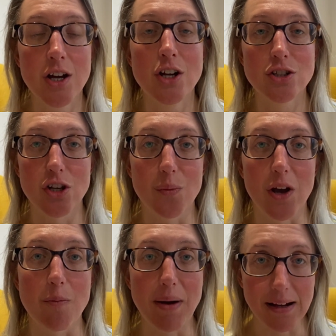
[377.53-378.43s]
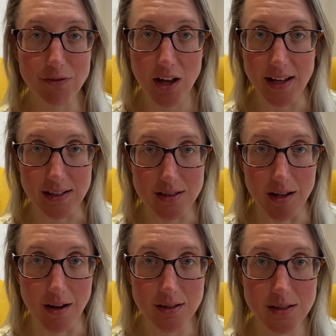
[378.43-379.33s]
So we go pec fly
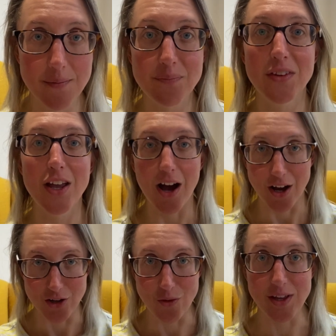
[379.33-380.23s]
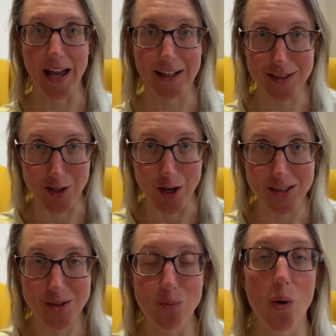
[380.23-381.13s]
exercise. I know the
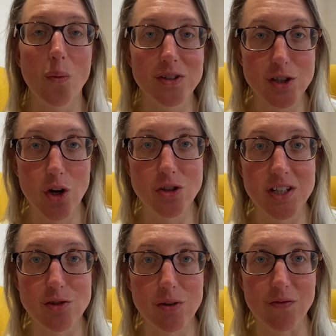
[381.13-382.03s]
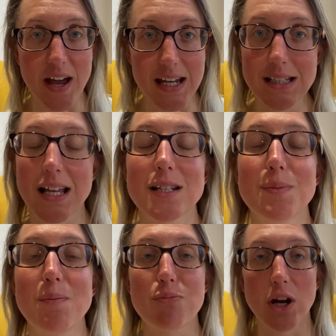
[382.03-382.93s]
exercise. What one's the concentric phase? That's me
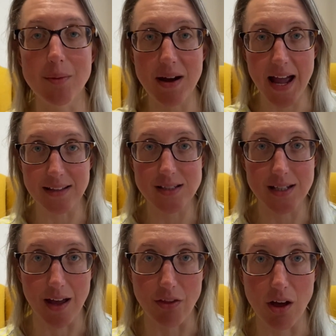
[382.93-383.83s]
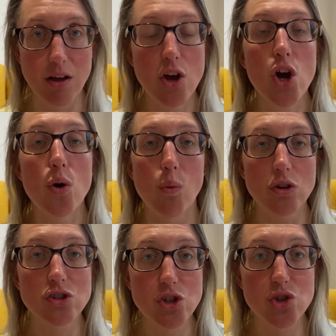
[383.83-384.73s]
bringing my hands together.
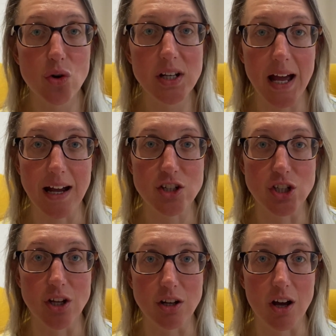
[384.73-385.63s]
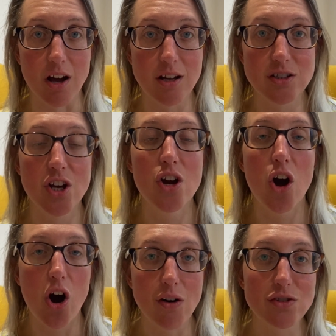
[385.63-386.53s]
What's the joint action that occurs?
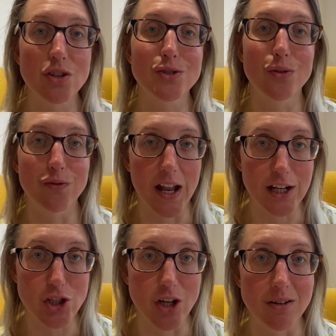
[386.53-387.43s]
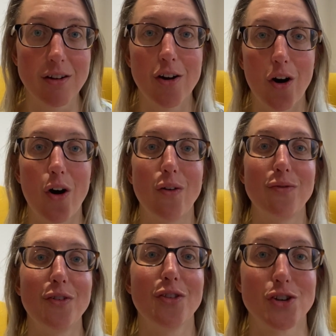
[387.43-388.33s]
Horizontal flexion of
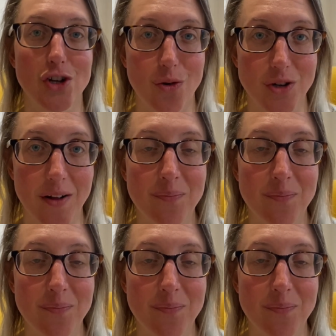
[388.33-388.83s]
the shoulder.